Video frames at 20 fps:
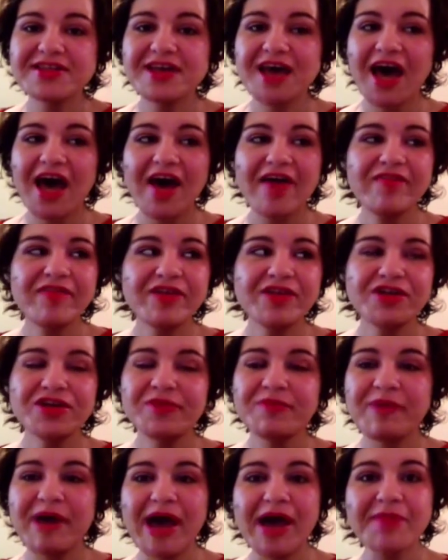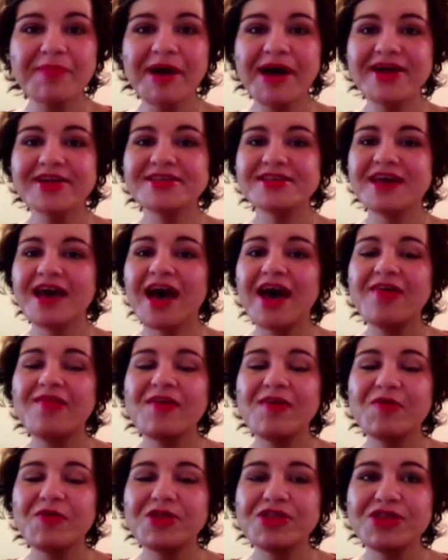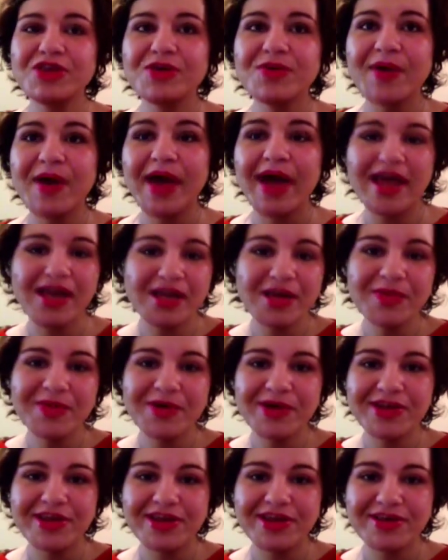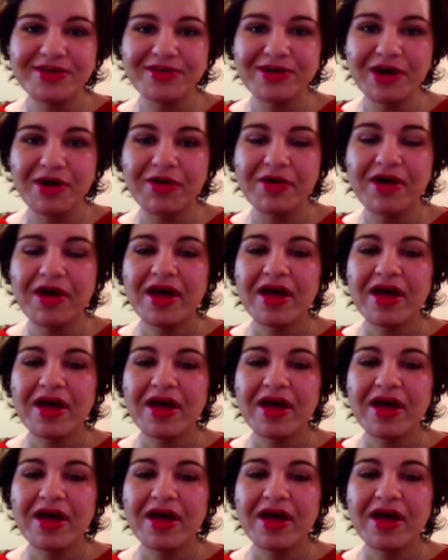to have in your backpack, to have with you anywhere that you go.